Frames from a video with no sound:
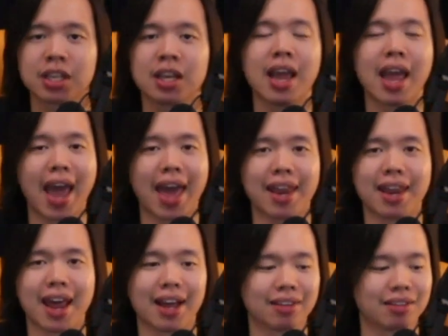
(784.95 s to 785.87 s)
and
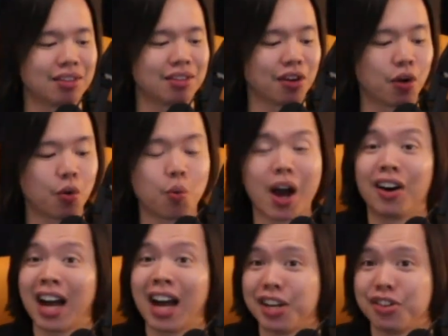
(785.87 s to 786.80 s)
that you're well
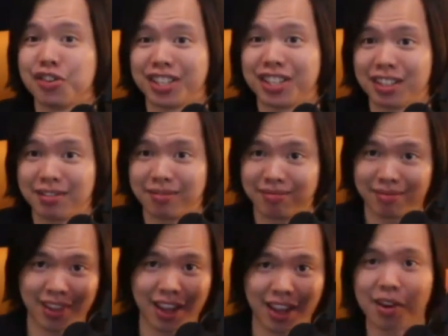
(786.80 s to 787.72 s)
hydrated.
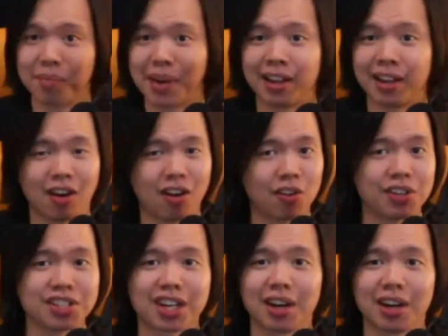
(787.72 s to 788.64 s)
I've got my orange
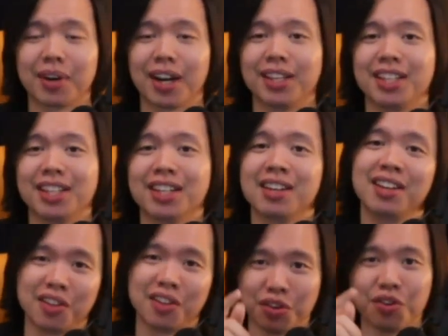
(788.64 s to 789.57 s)
cup right here.
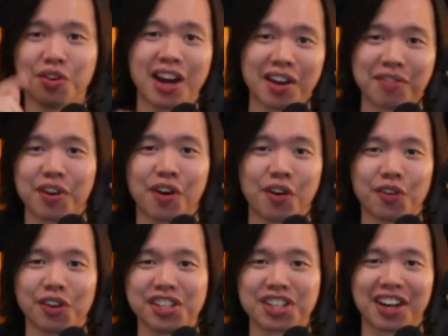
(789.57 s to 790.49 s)
Do you have your
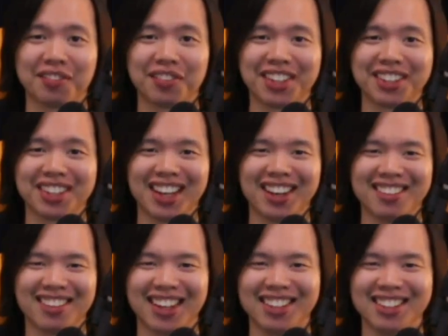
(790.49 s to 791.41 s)
orange cup right there,
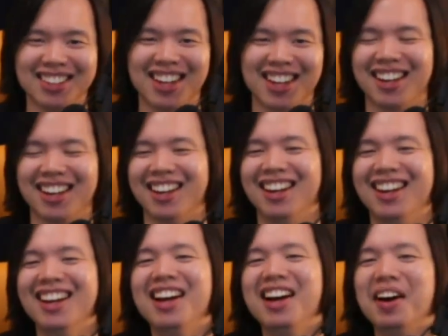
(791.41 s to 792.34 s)
right?
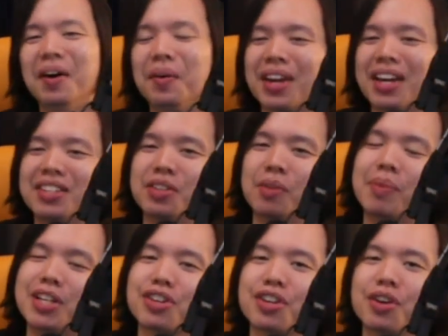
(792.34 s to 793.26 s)
Okay, so make
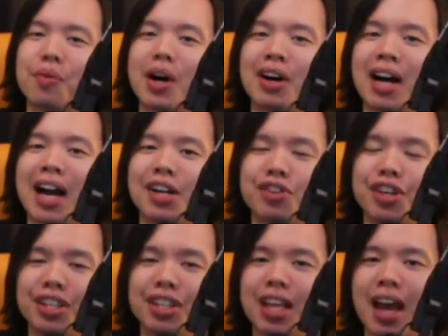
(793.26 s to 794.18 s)
sure you're well
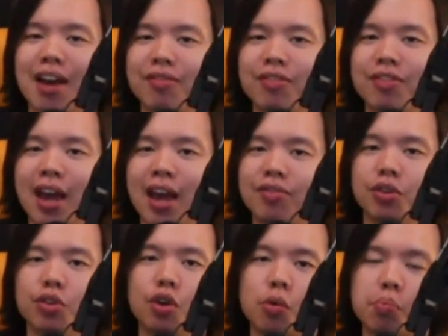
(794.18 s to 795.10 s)
hydrated. Have your
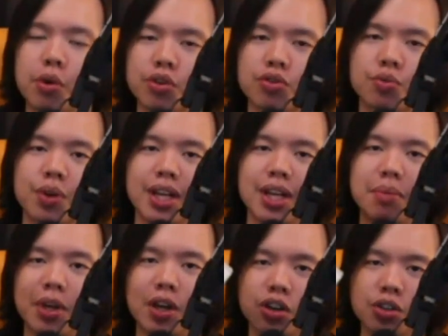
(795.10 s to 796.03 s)
notebooks ready
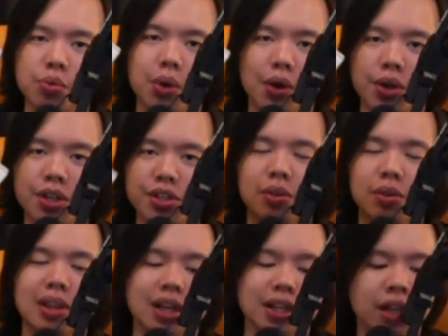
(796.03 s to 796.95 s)
because we are going to
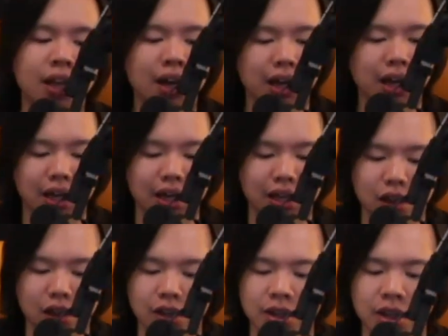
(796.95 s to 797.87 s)
learn a
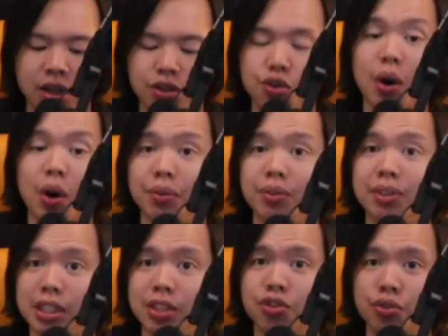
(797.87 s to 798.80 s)
lot throughout
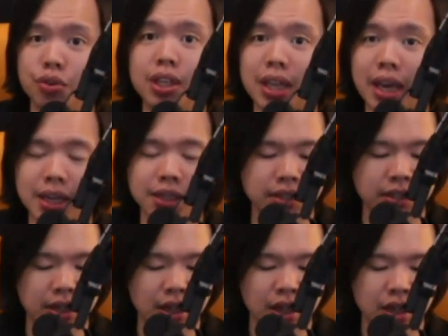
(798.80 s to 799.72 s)
these 3 days.
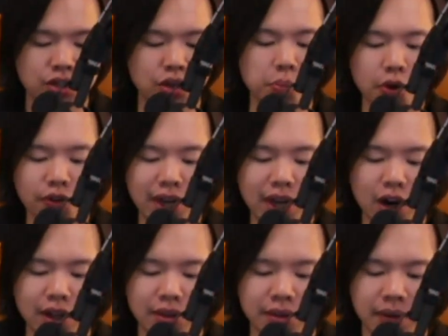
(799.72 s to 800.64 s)
So moving
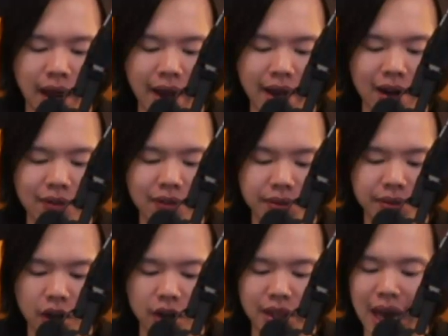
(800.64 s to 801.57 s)
on, I covered
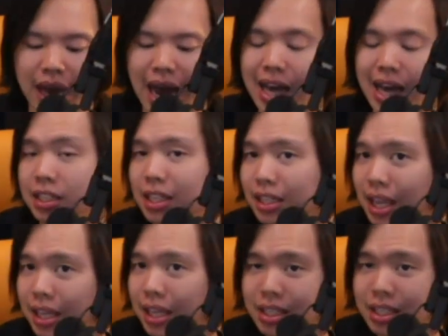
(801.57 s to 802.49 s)
on arts and
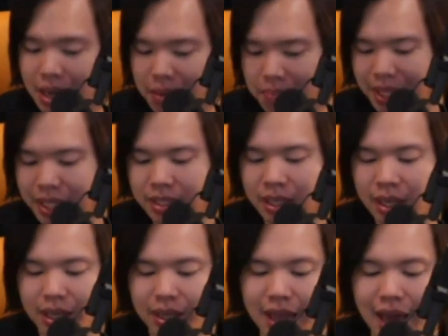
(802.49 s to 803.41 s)
entertainment.
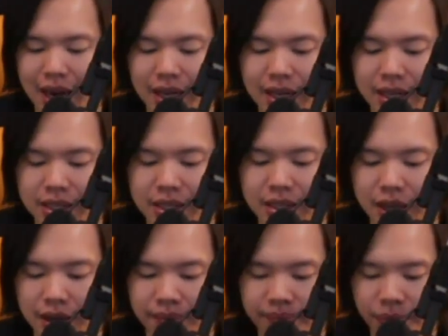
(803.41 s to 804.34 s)
That is the
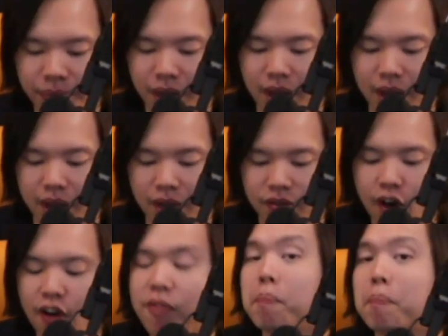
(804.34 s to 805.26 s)
fourth
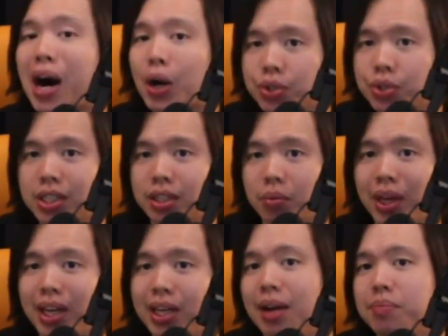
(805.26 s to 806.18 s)
mountain when
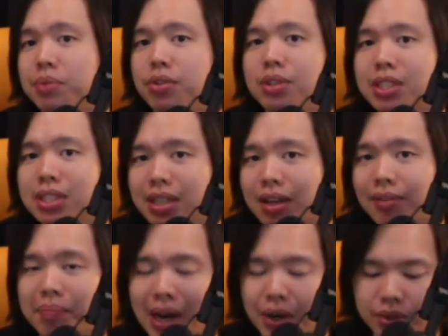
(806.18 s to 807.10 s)
it comes to the 7
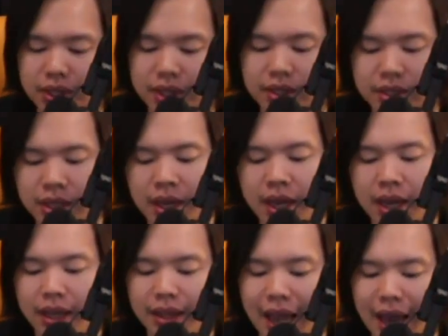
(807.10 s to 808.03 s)
mountains.
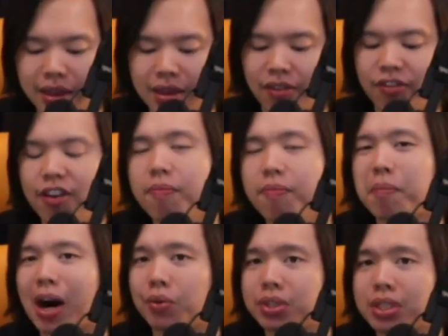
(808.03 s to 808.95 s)
Then the 5th
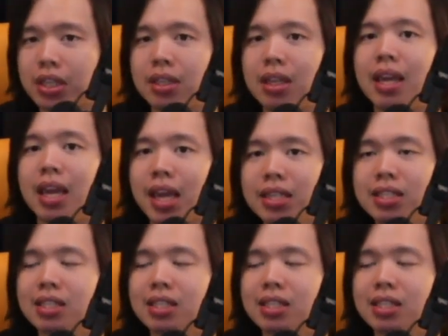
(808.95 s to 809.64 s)
mountain is